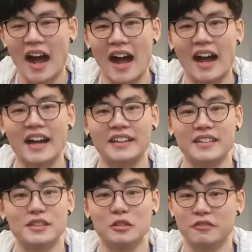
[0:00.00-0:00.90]
I
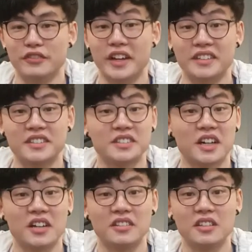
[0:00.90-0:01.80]
guess to flex
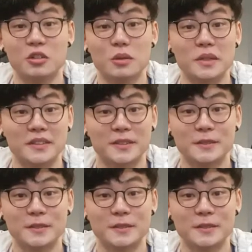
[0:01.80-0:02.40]
on the normies.